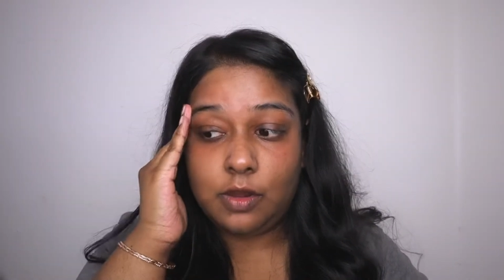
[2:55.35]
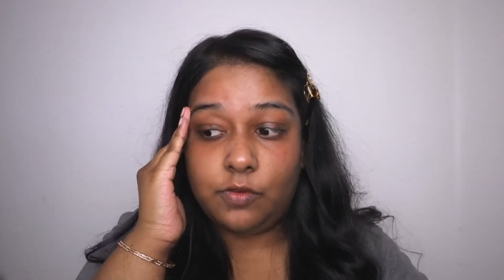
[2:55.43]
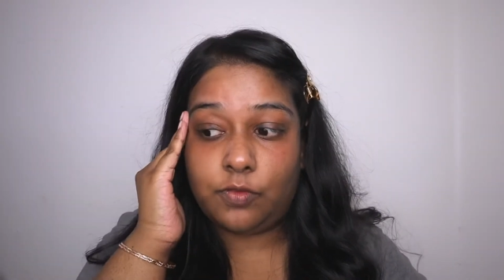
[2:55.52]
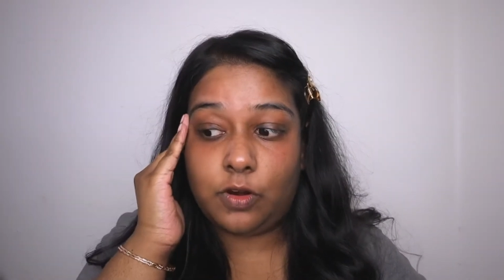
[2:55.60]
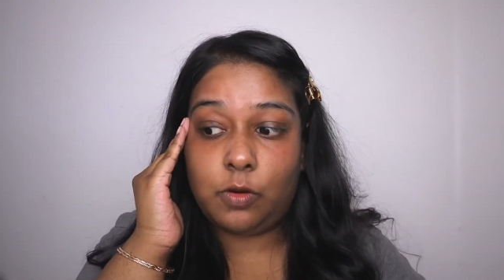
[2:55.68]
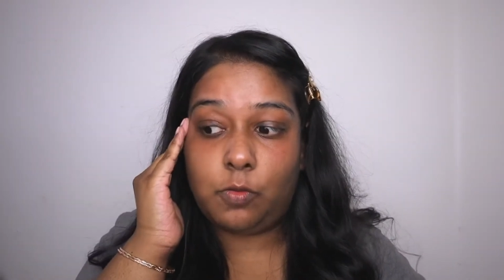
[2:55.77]

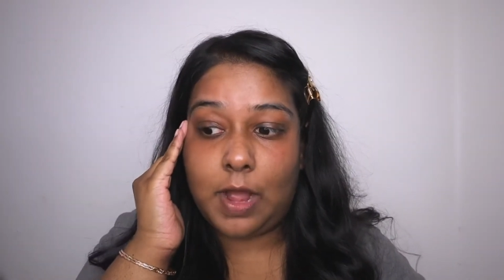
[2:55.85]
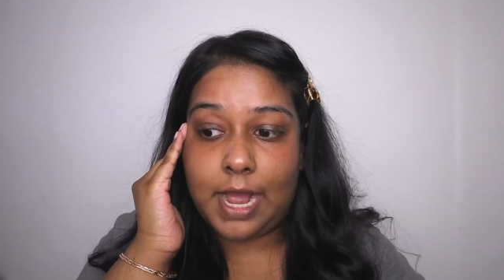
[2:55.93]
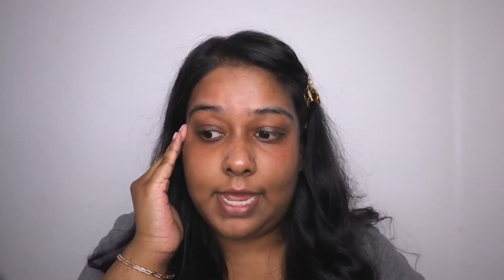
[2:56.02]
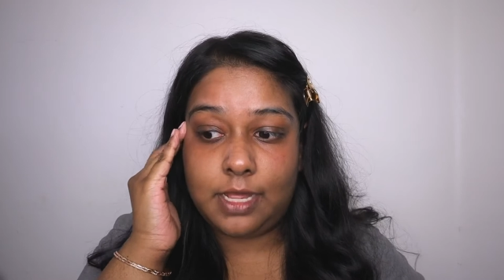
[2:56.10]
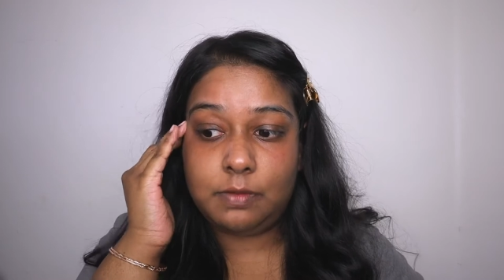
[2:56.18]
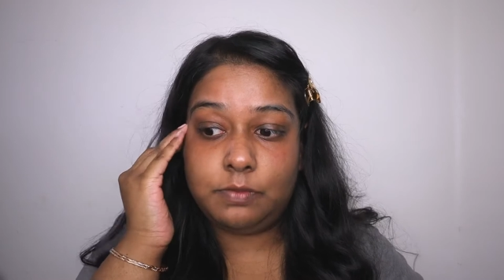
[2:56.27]
for a
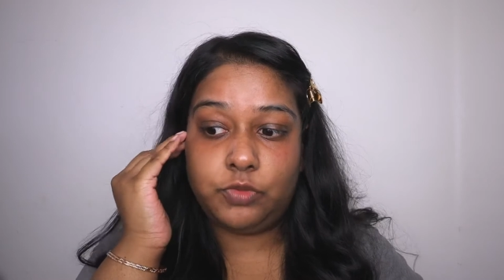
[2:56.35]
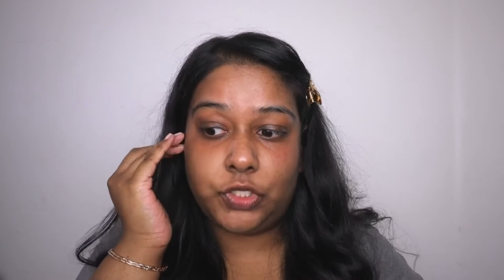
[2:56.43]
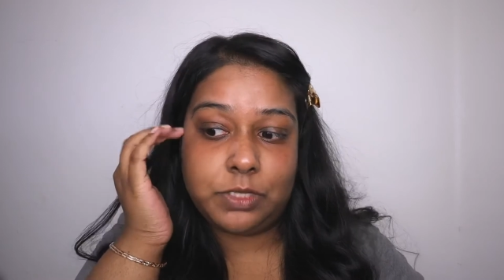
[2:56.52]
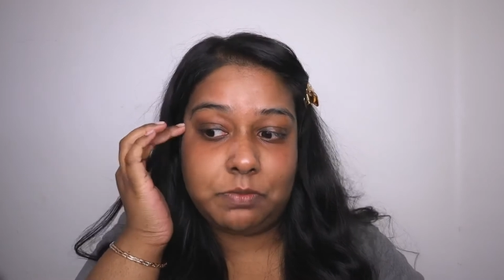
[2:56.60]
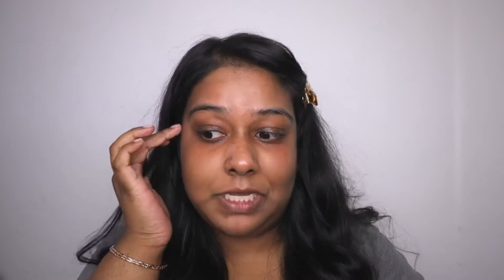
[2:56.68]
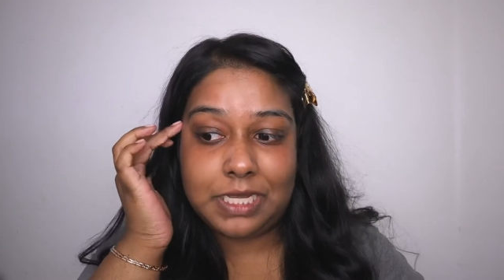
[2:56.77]
while
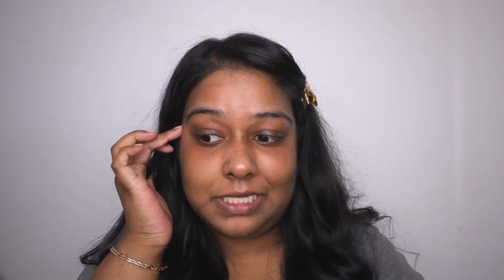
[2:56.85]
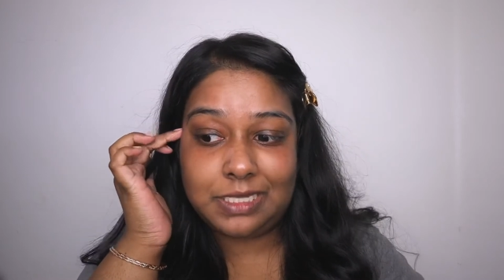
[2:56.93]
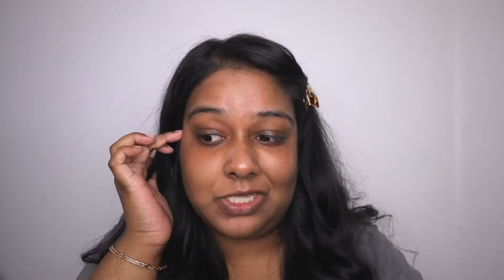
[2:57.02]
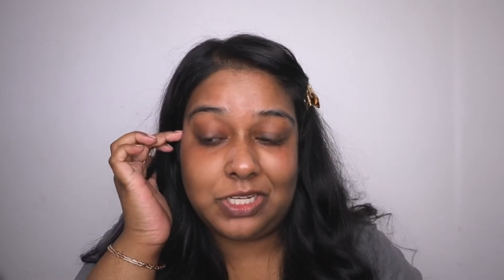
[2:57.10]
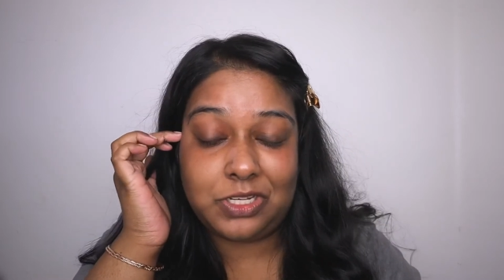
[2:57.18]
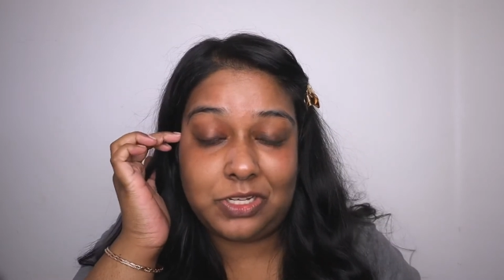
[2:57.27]
just because
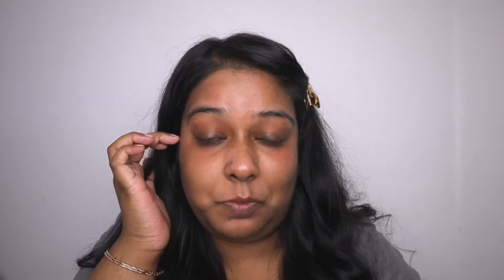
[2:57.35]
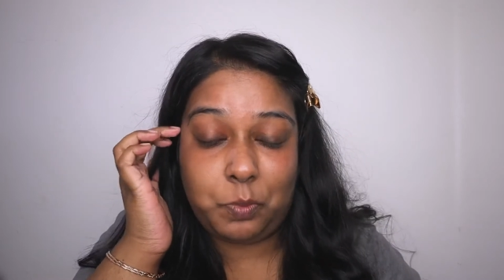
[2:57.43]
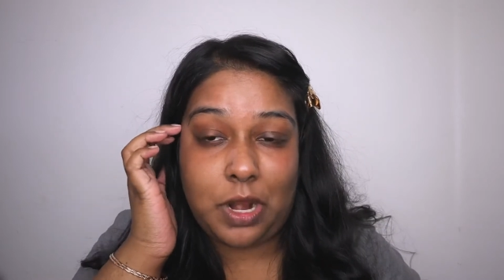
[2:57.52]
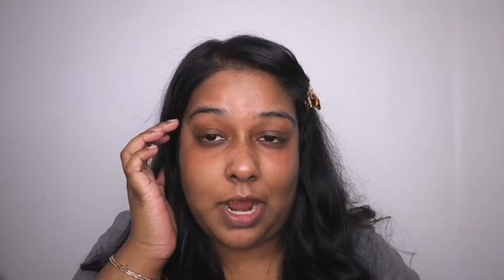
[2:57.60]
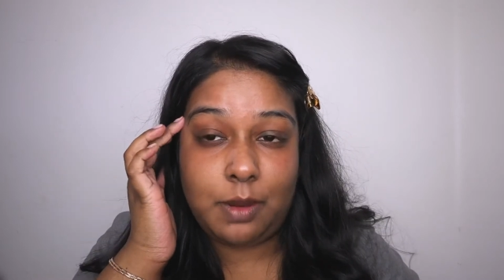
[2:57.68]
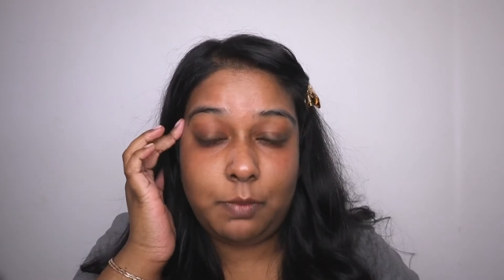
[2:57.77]
it's a good
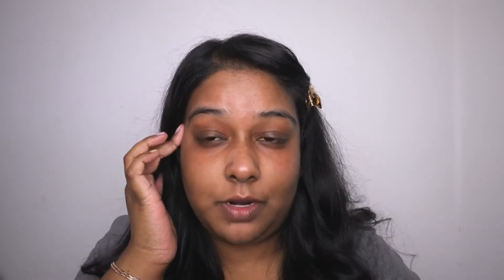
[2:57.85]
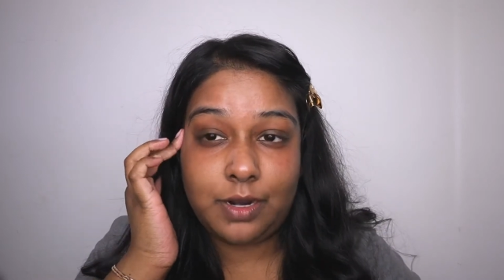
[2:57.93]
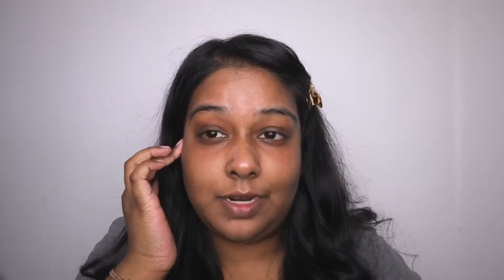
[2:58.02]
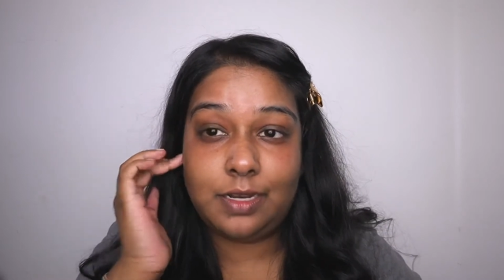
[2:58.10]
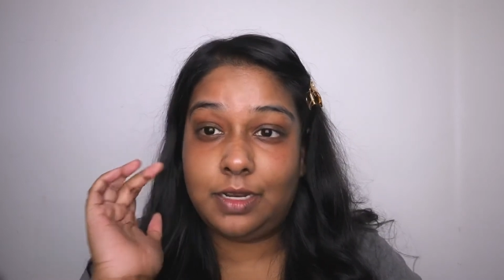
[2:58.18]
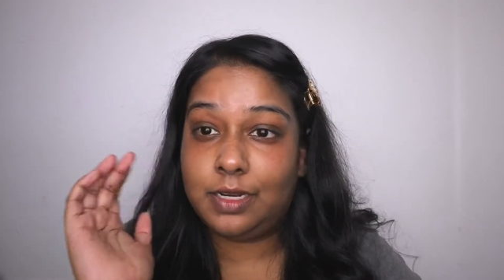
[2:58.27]
primer
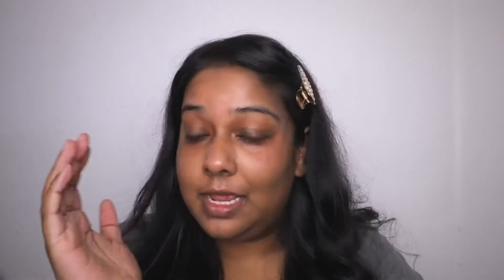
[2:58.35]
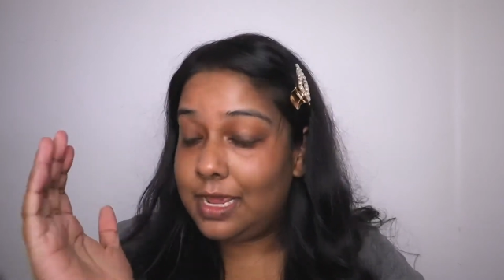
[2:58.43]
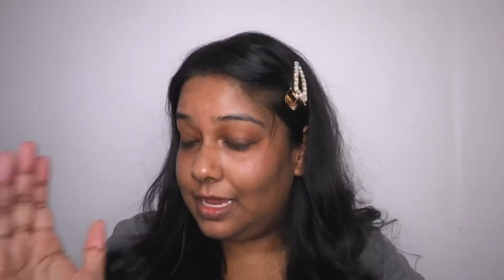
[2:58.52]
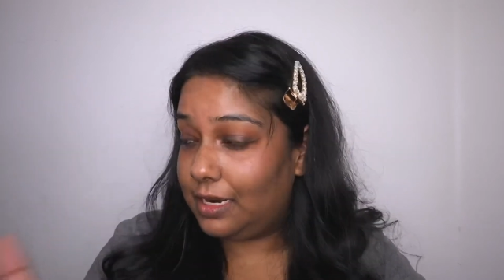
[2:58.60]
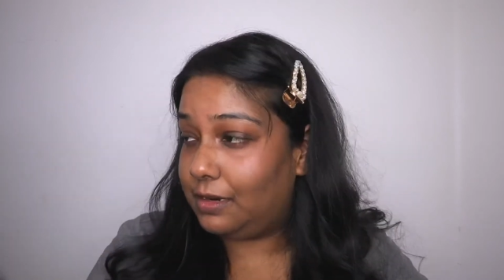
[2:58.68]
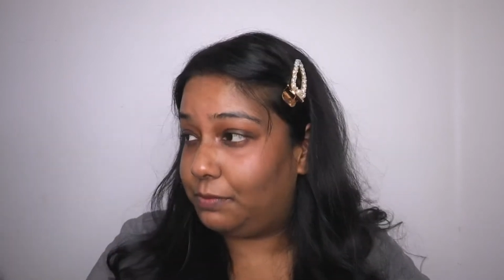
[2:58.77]
and it,
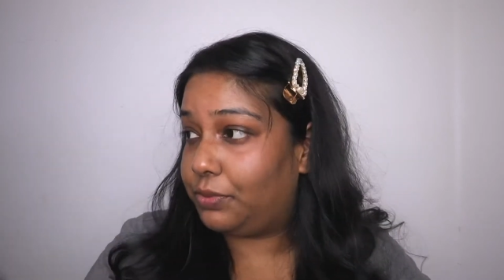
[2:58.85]
it